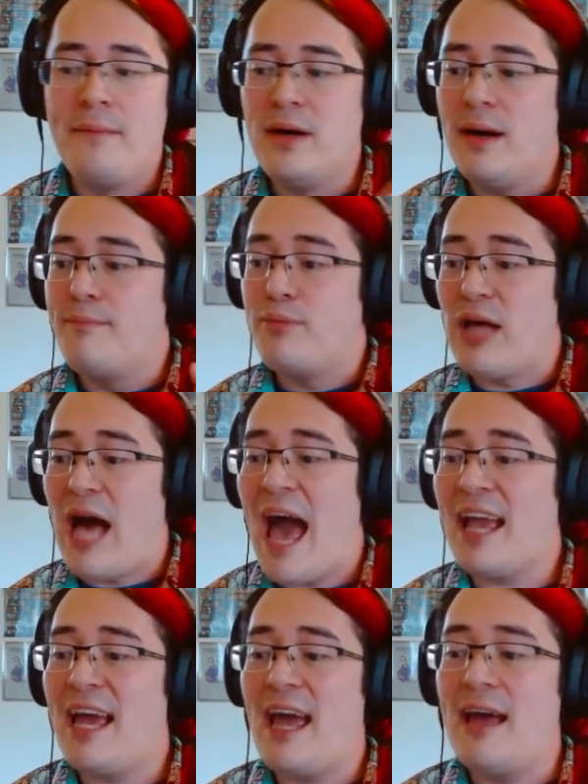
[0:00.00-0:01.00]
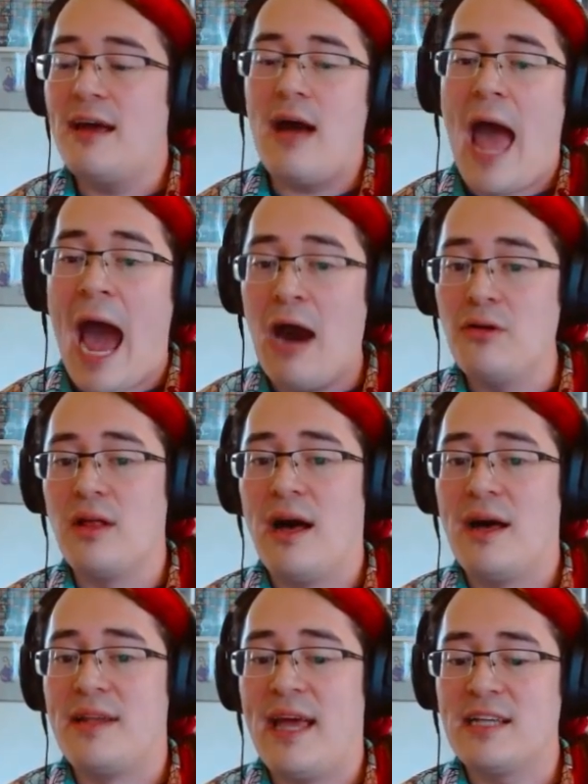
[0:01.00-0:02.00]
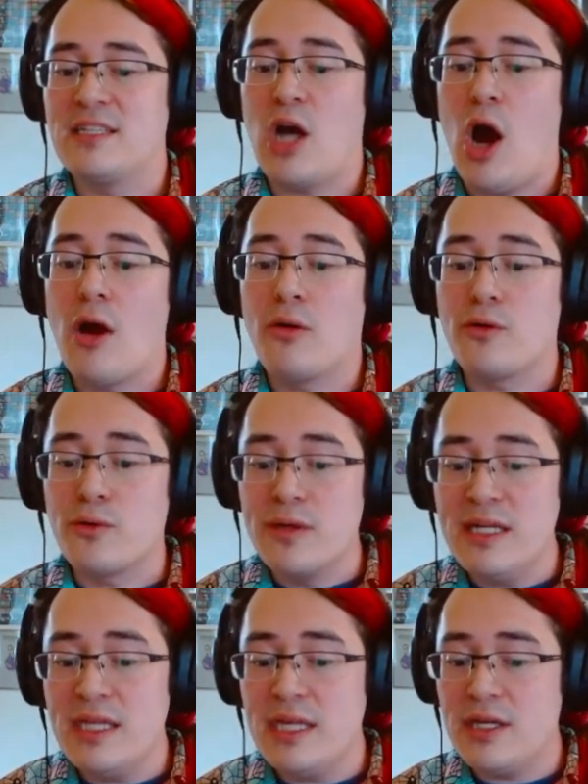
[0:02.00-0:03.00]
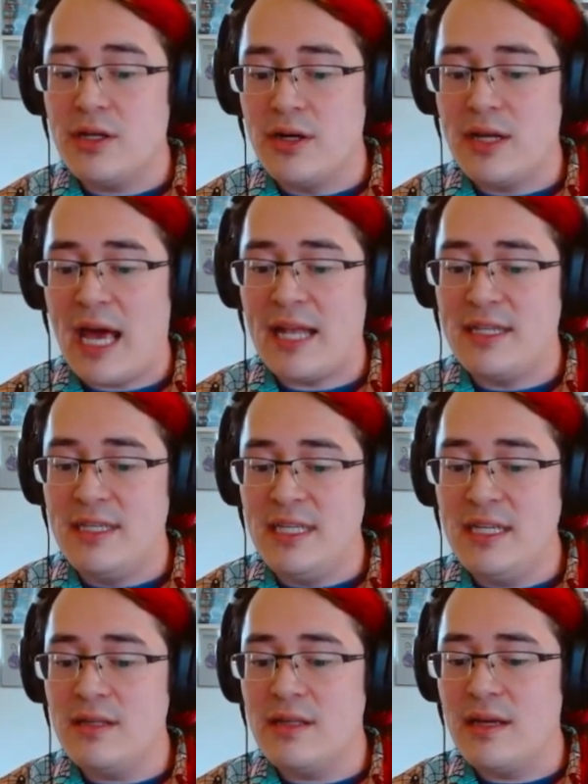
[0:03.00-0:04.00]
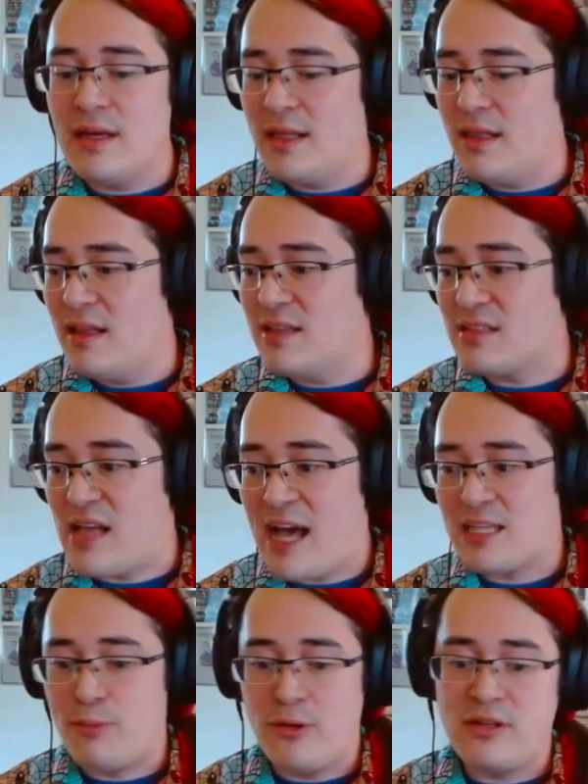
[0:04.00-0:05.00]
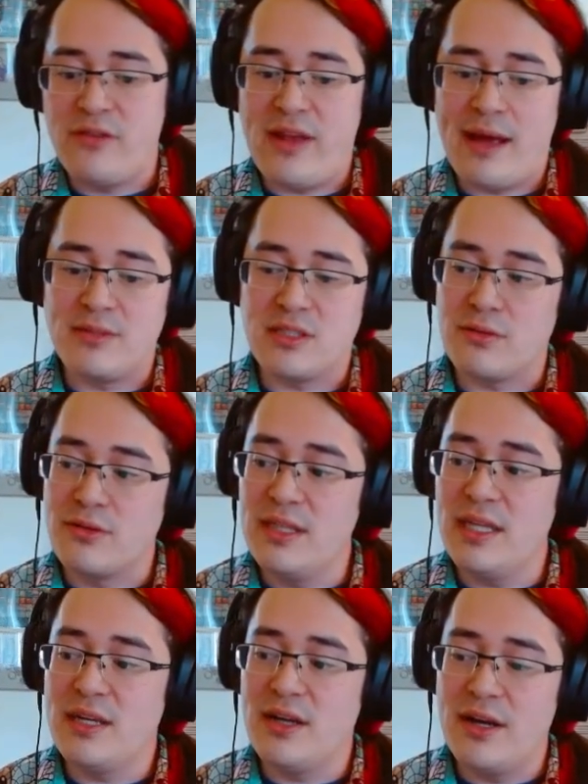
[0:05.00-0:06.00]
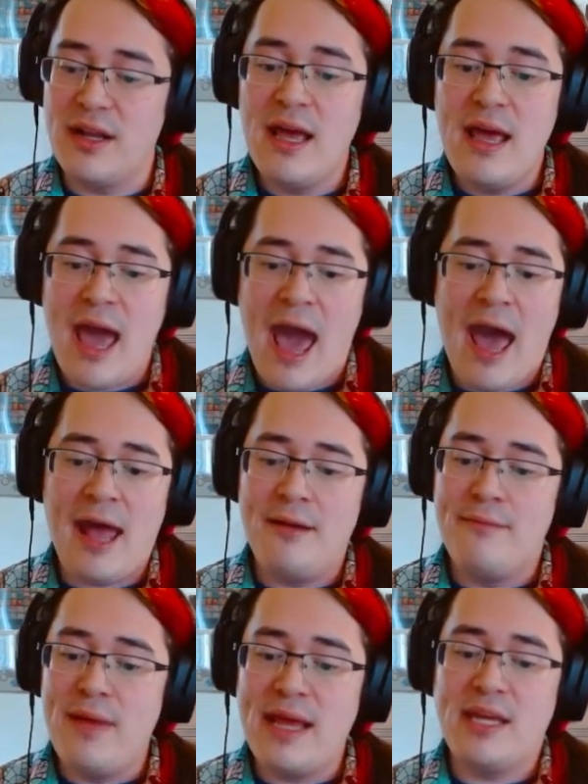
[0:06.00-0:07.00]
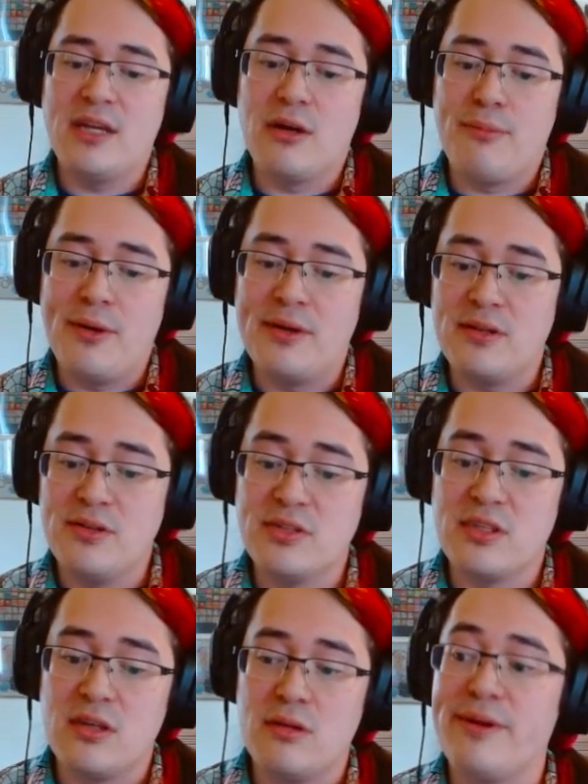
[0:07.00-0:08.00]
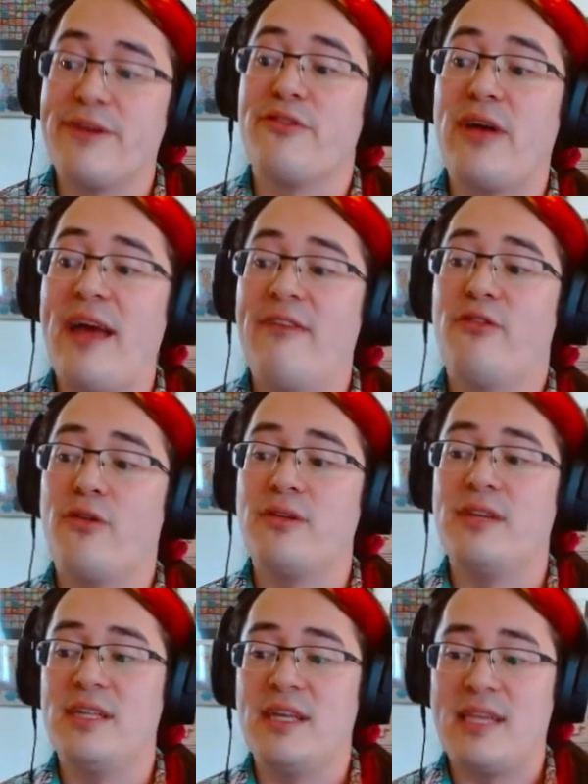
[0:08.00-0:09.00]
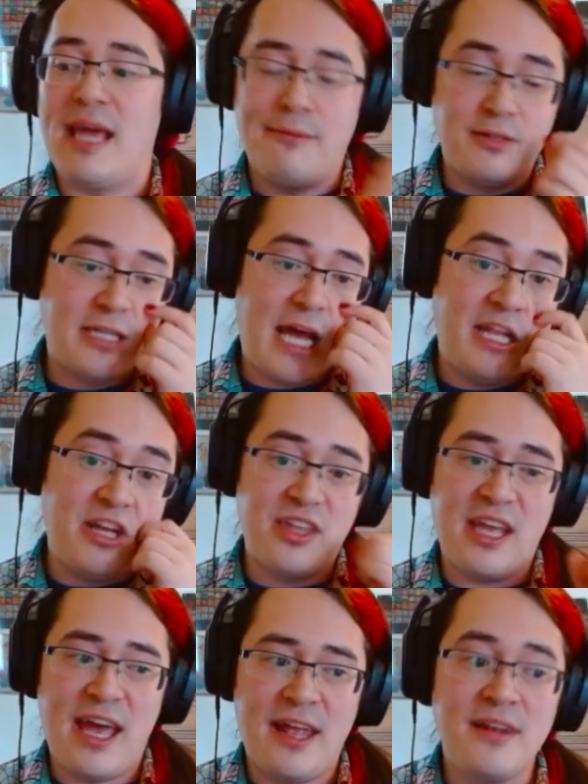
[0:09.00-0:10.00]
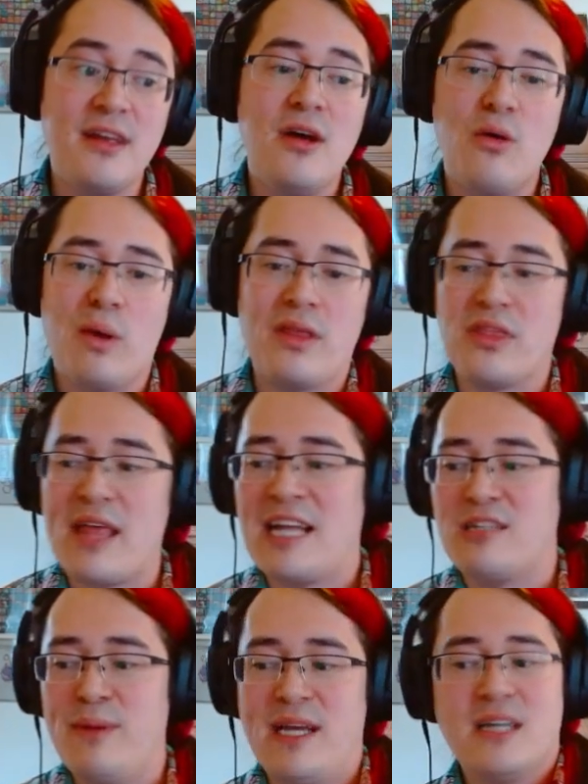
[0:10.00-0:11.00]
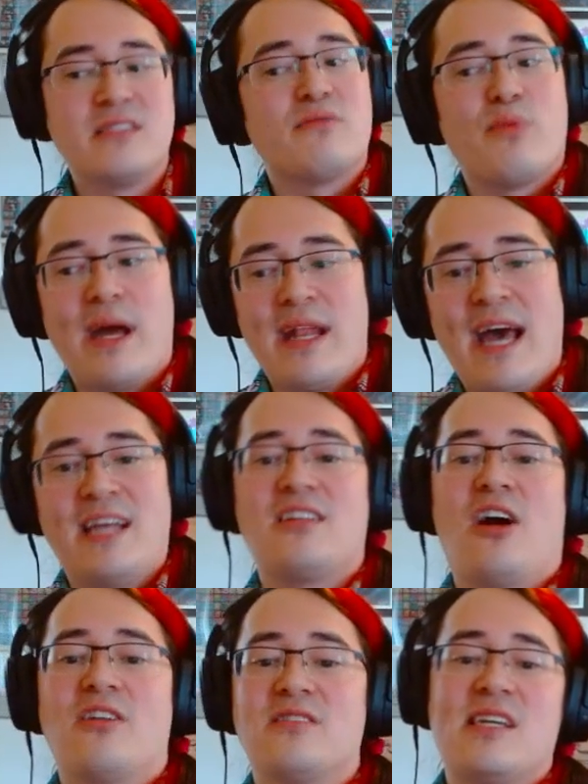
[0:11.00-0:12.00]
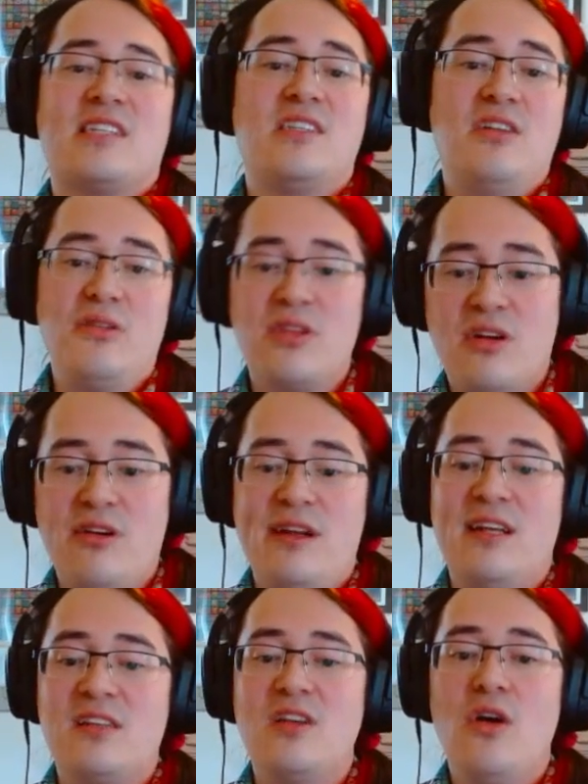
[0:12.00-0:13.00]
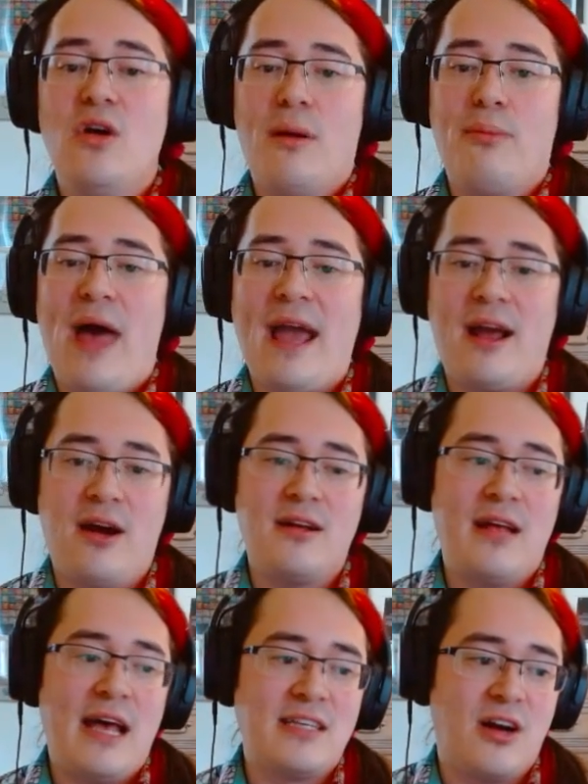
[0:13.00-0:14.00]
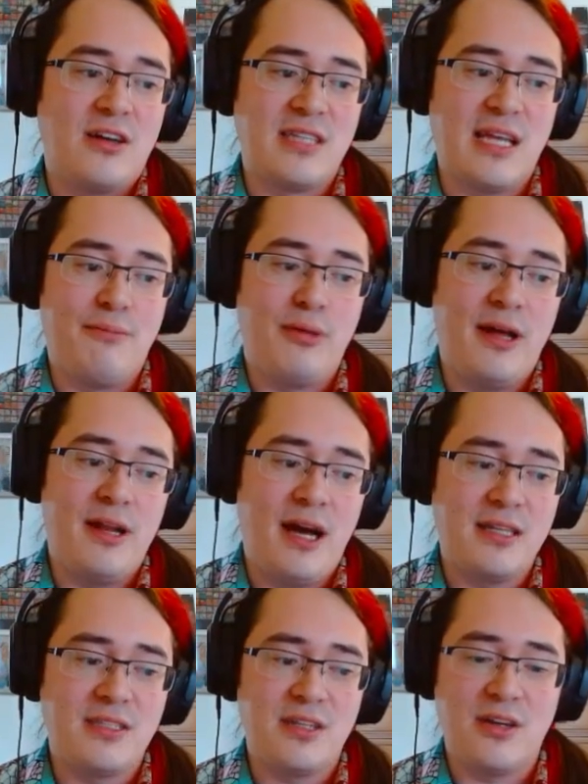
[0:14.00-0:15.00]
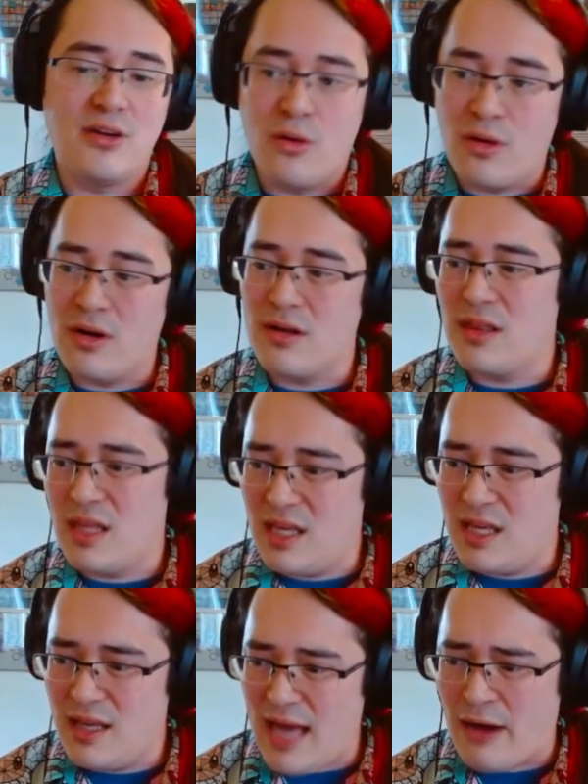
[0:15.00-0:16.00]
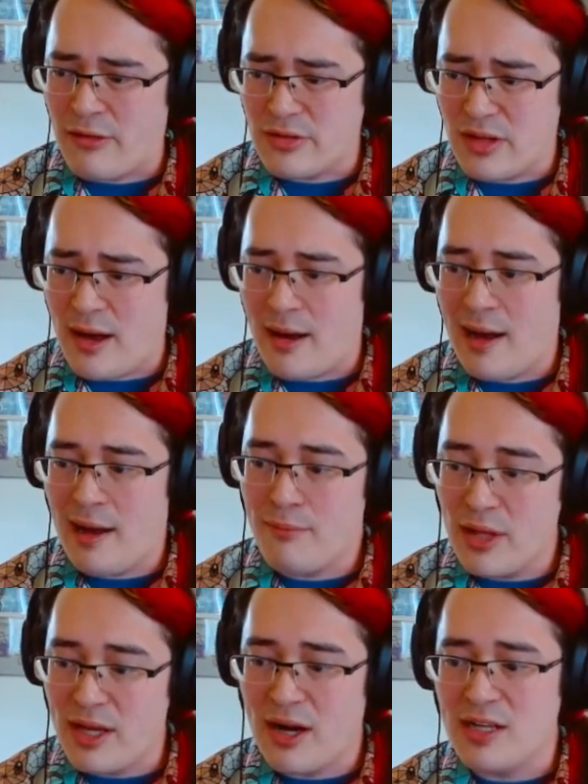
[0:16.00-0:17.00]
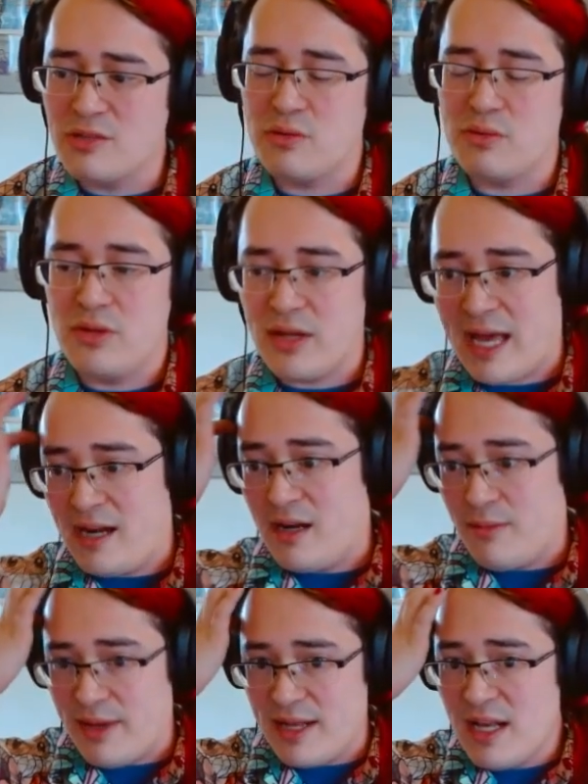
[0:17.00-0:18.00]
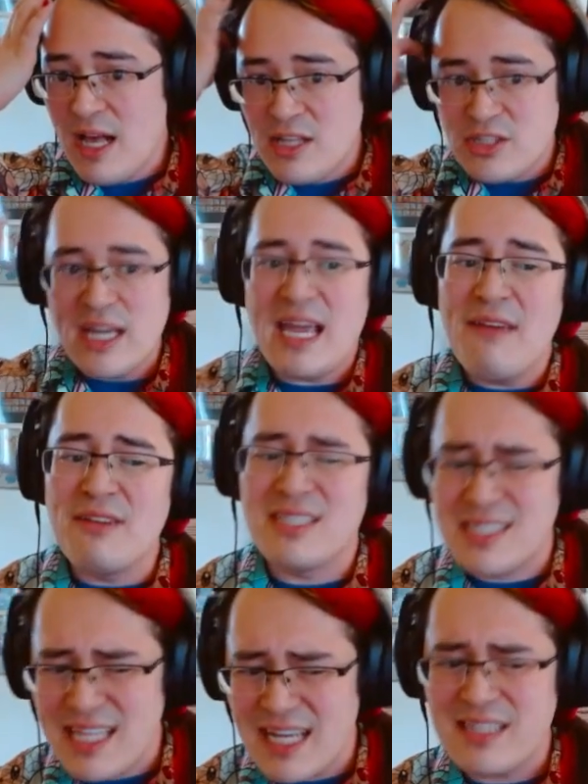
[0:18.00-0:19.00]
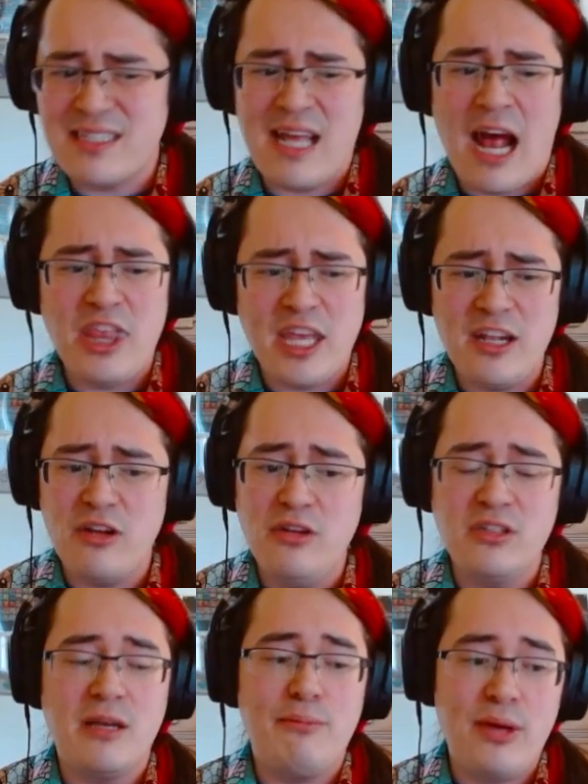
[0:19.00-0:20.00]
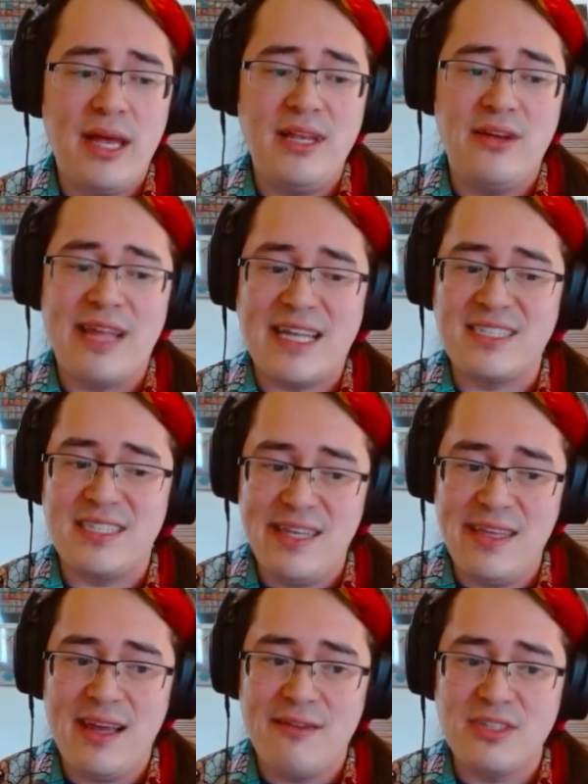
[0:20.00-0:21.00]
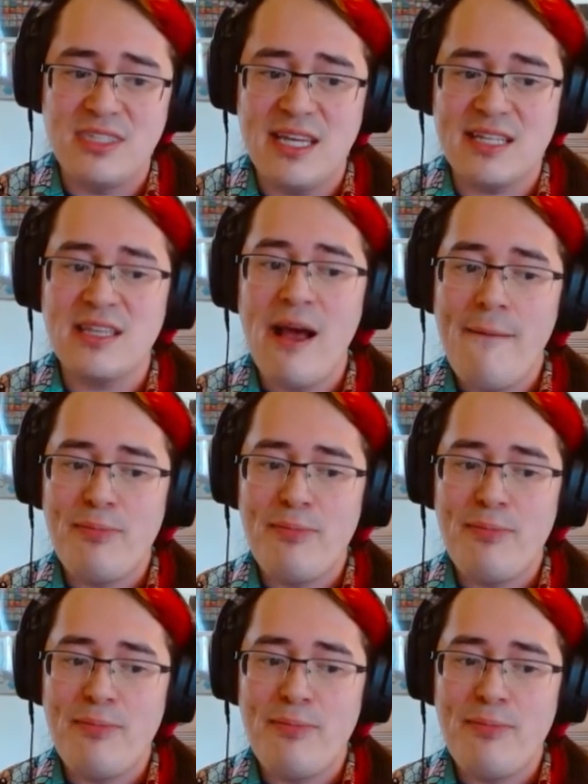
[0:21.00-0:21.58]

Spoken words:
Black outlaw decks are really good at dealing these last points of damage. They're really good at making your opponent lose a little bit of life or dealing damage near the end, whether that's because red has cards like Skewer the Critics, or black has cards like Blood Hustler or the Outlaw Blood Artist, which we'll look at in a bit. So I gave it a 6. I think it'll usually play near that ceiling of a 6.